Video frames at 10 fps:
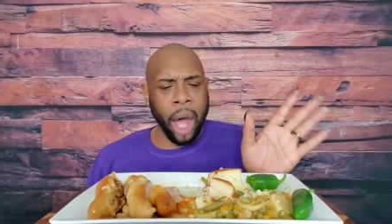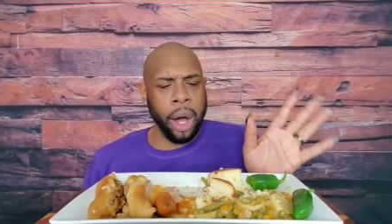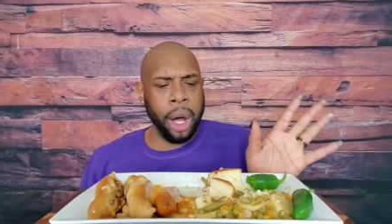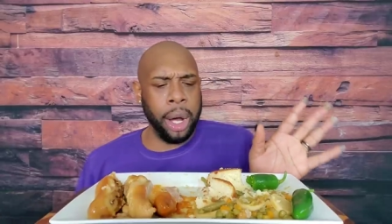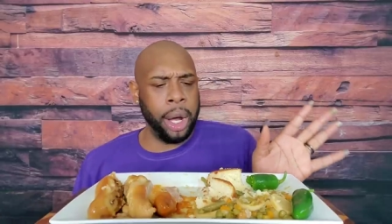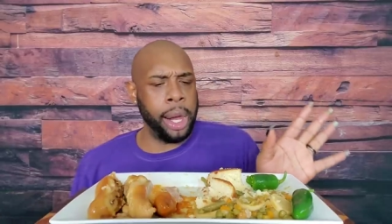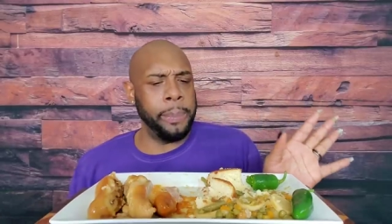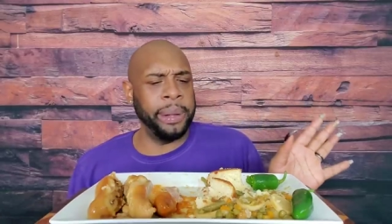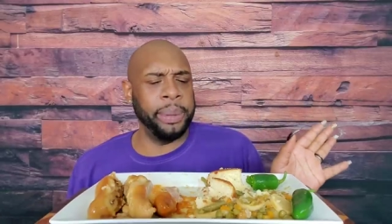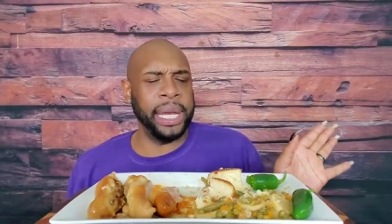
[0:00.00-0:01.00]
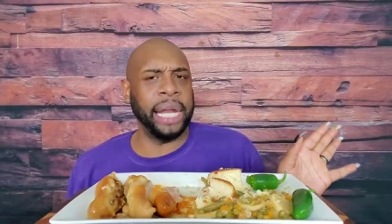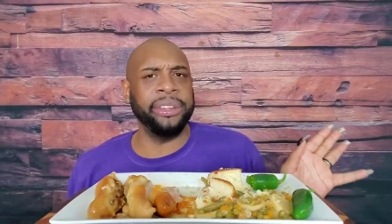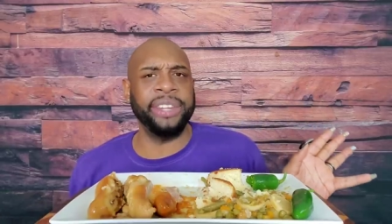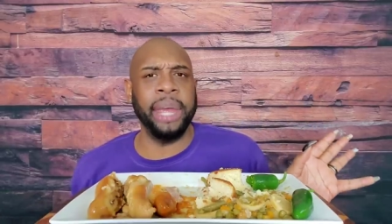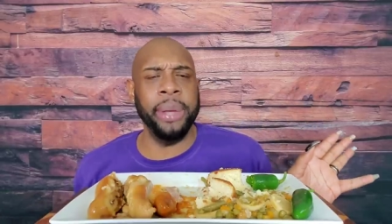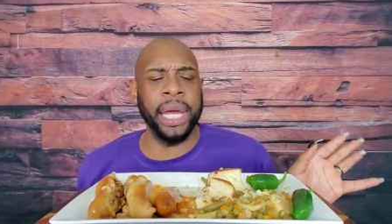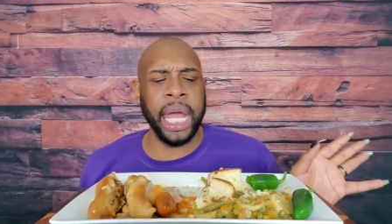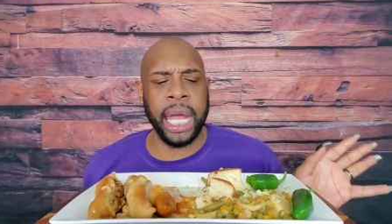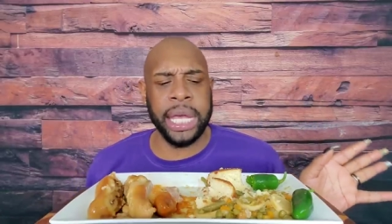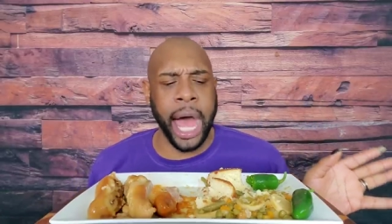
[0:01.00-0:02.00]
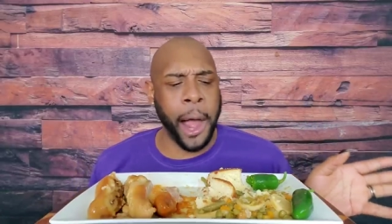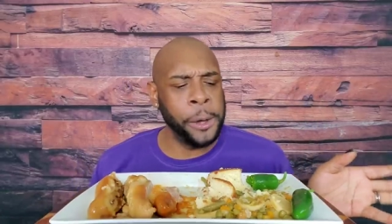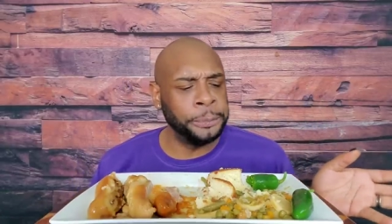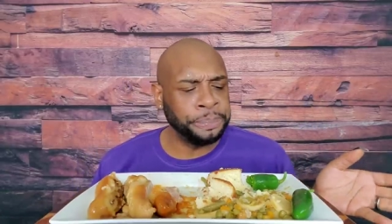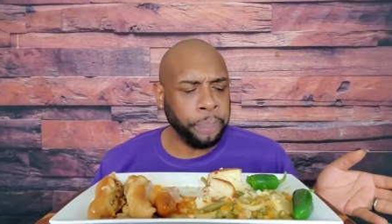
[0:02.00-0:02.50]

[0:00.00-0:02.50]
Oh, Big Ben had to save me again, y'all.